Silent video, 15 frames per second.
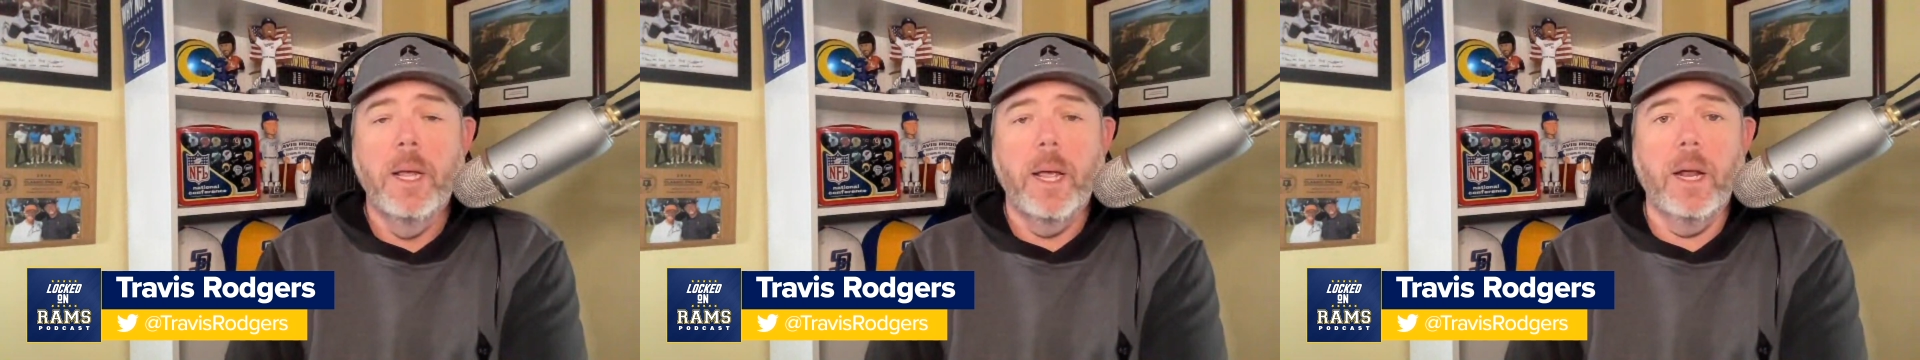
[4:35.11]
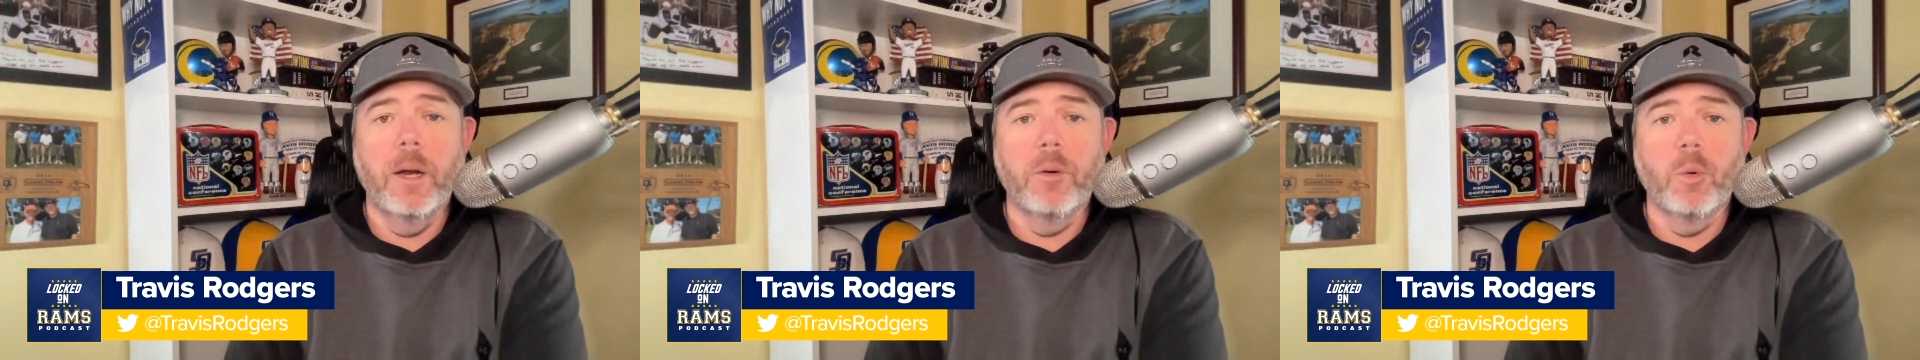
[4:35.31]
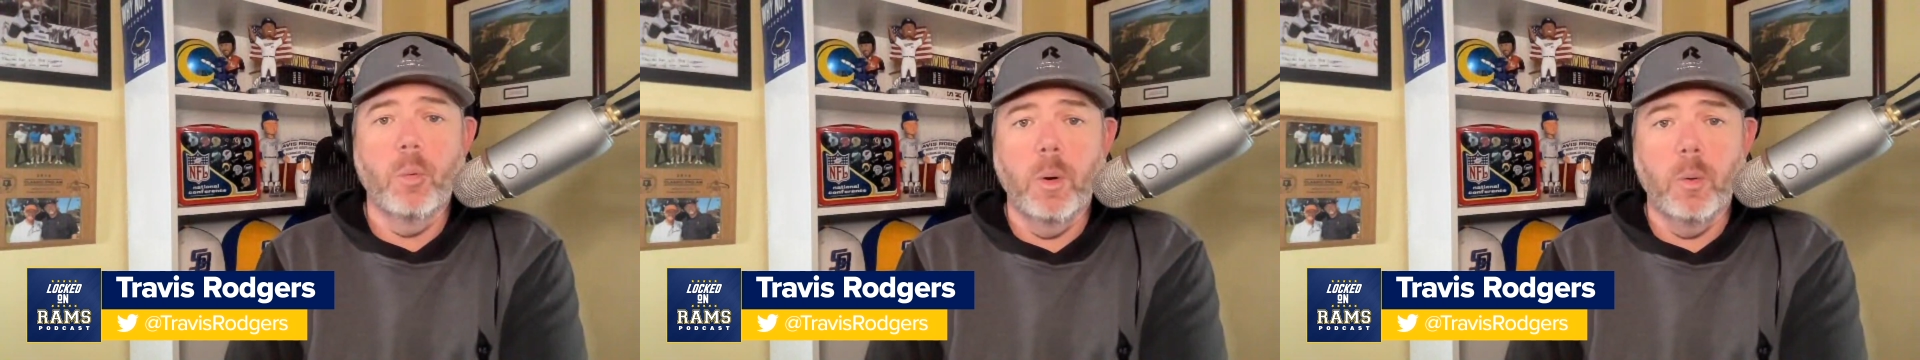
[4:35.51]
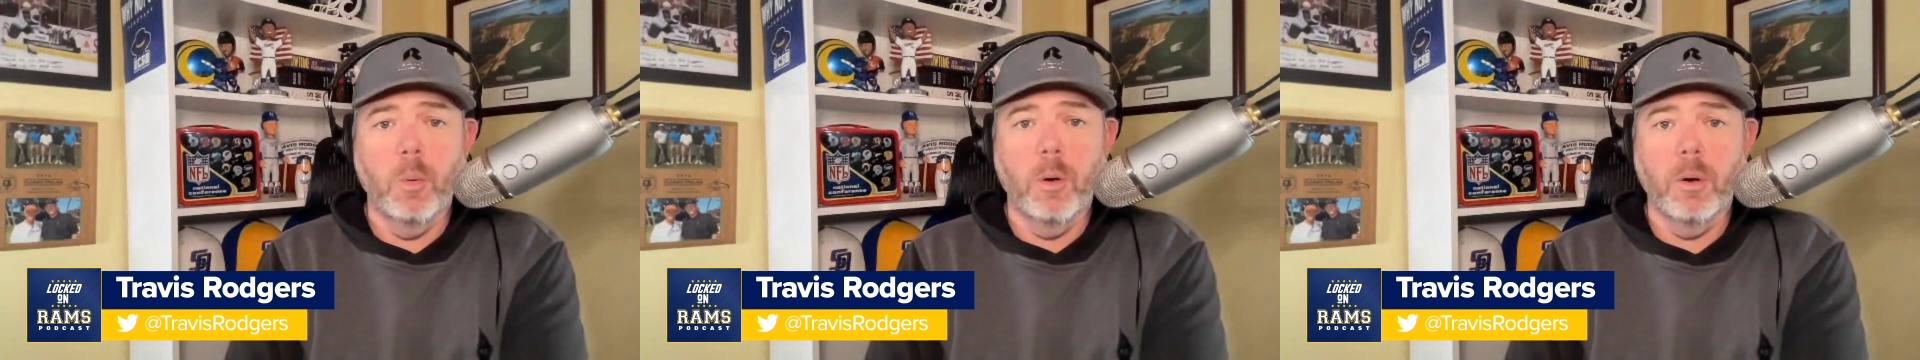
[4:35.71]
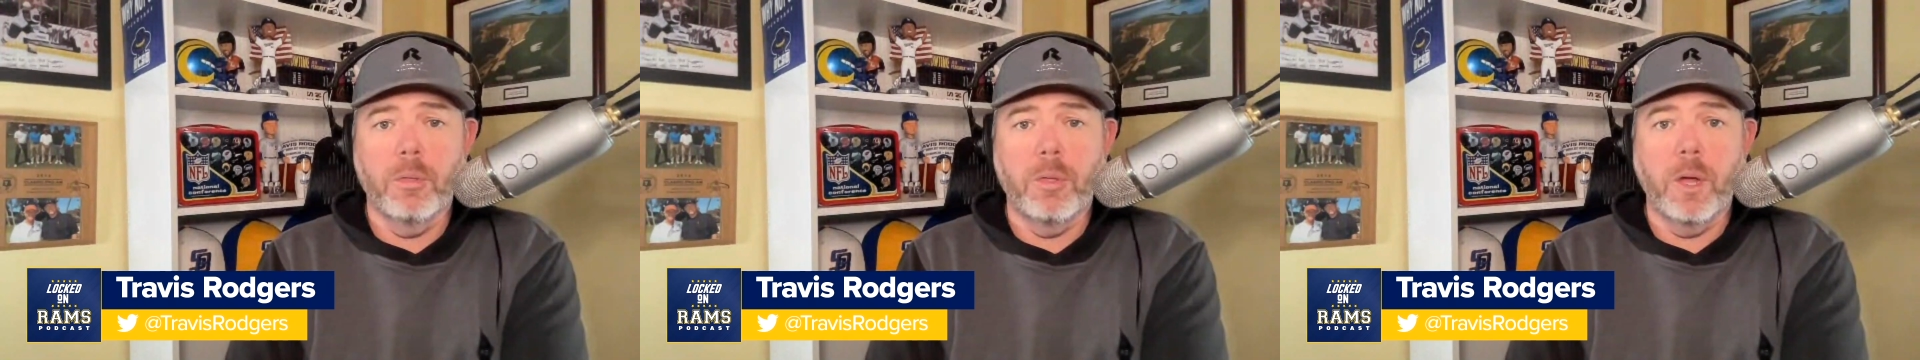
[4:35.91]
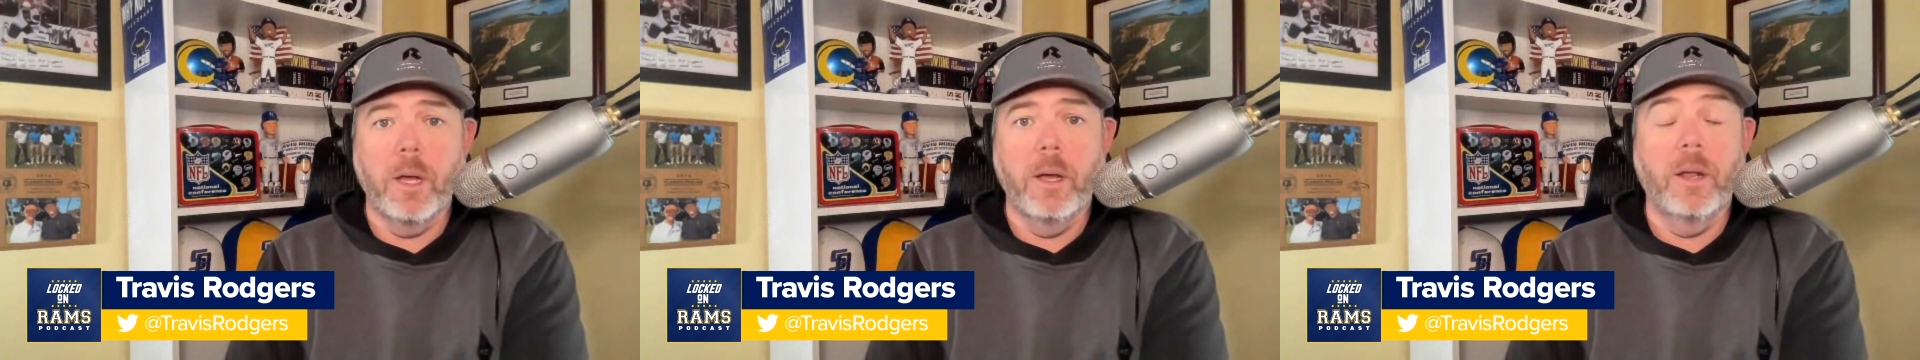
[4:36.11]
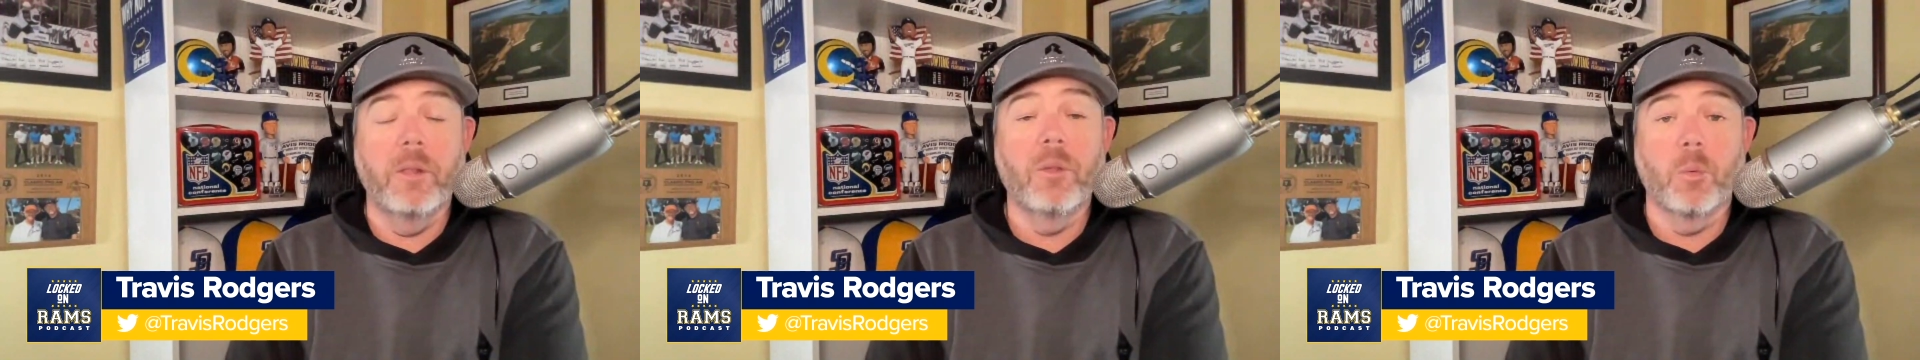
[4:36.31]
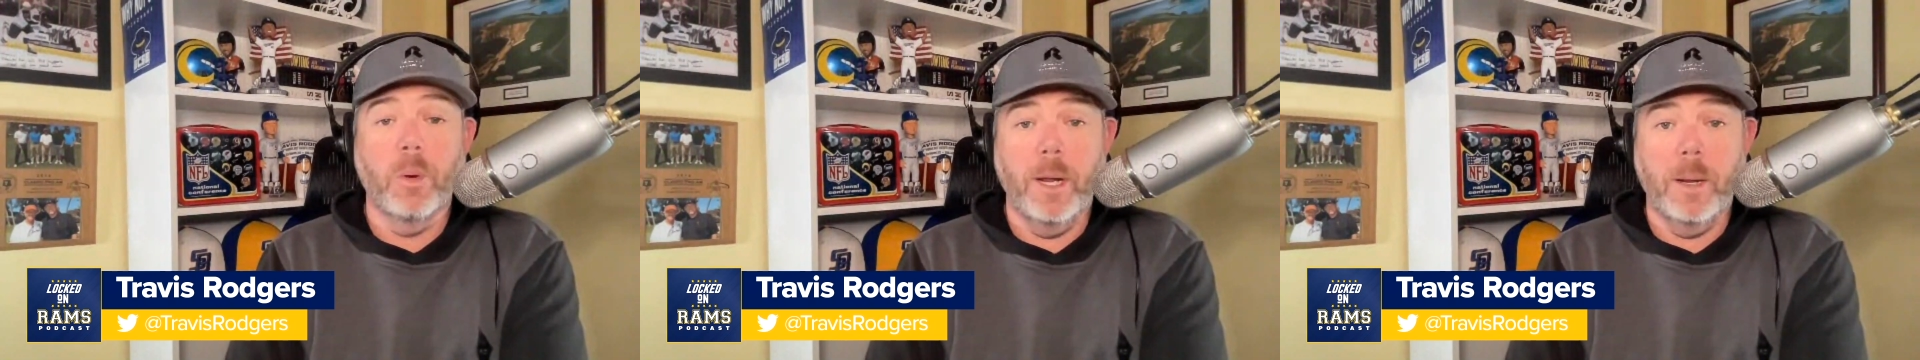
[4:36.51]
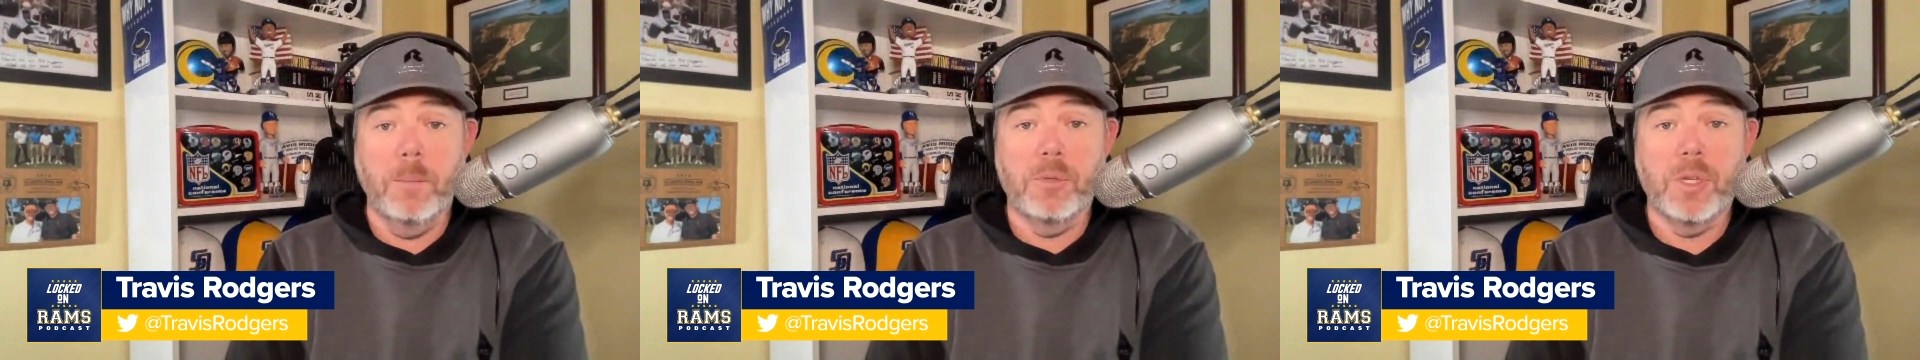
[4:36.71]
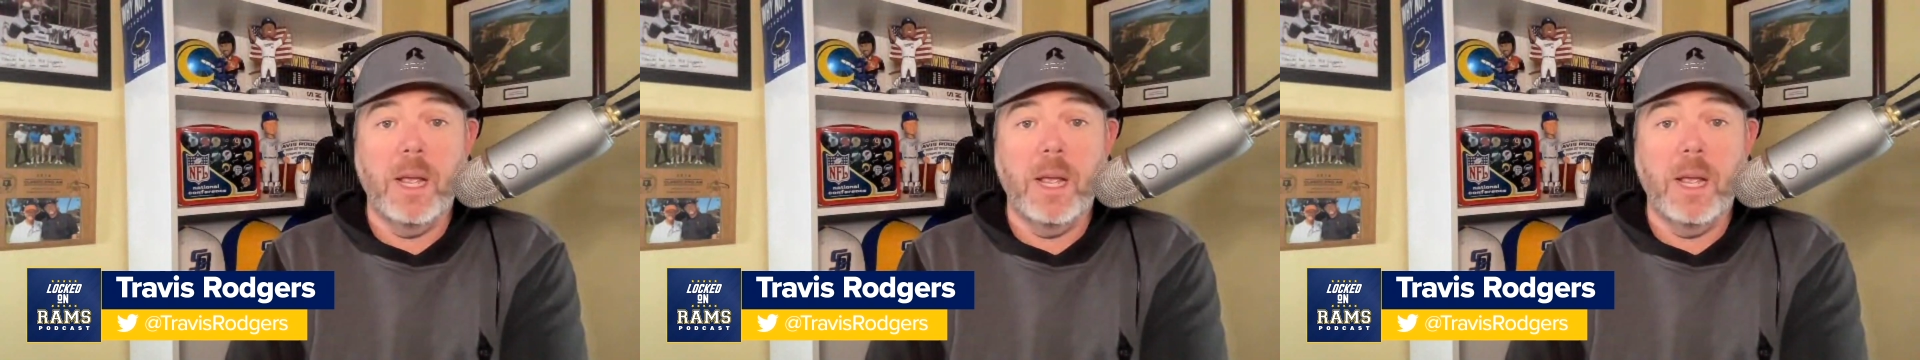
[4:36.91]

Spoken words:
Andrew Whitworth and the Rams